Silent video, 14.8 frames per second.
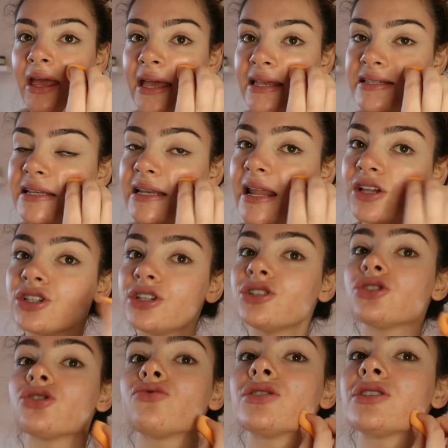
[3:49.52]
It's literally
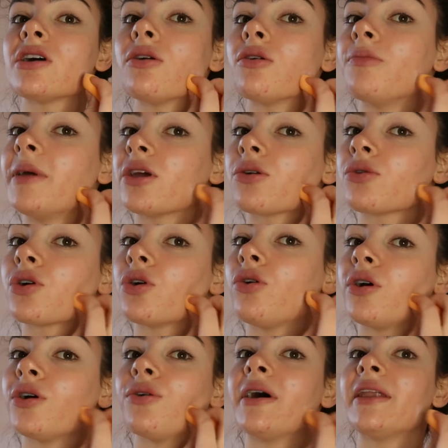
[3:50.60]
just a result of being on the
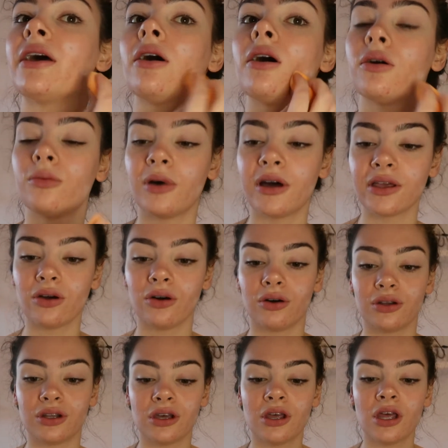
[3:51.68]
coil, and oh my
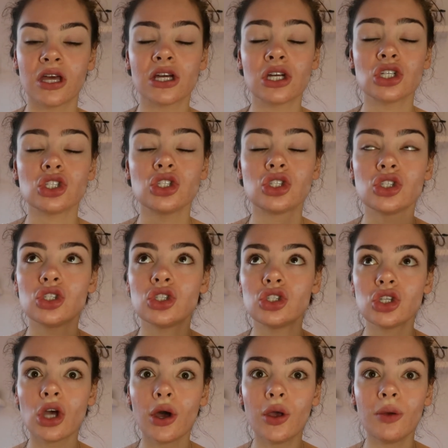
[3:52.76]
god,
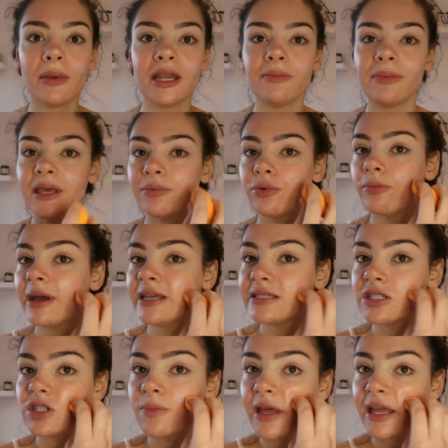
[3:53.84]
so many people
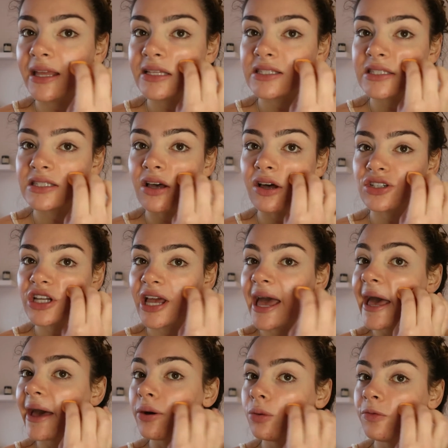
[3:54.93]
messaged me such
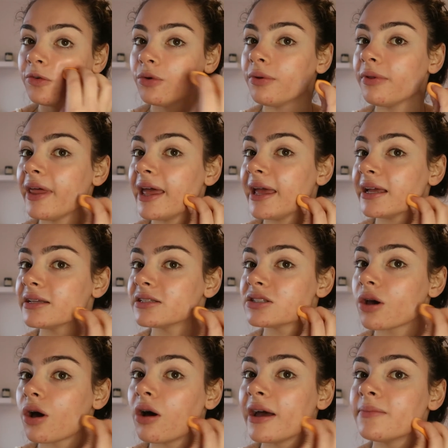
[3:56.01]
helpful things,
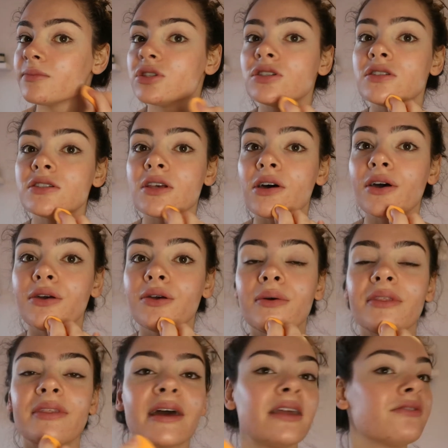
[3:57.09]
so I'm
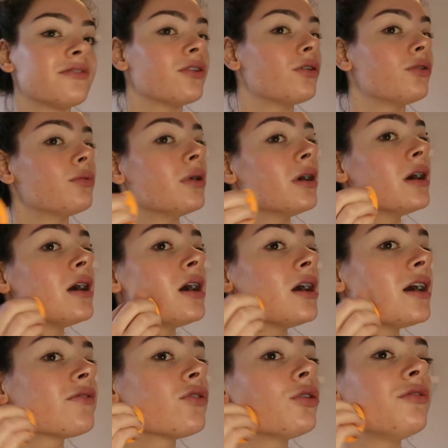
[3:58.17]
so thankful.
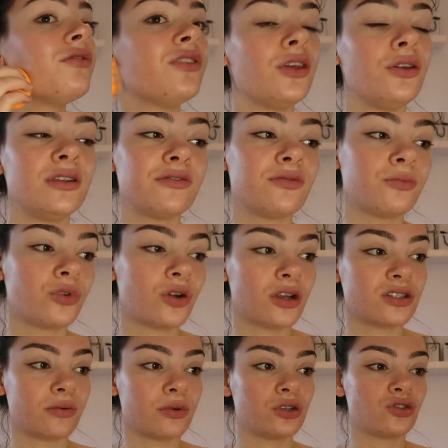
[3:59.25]
I've got a few different
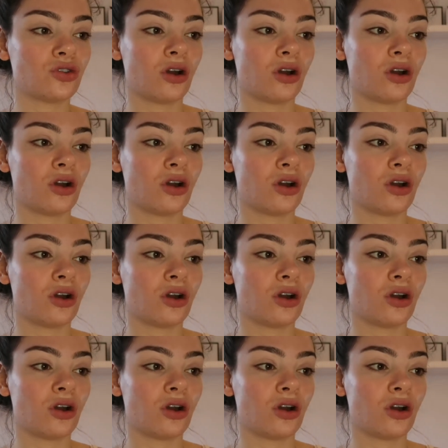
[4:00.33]
products I want to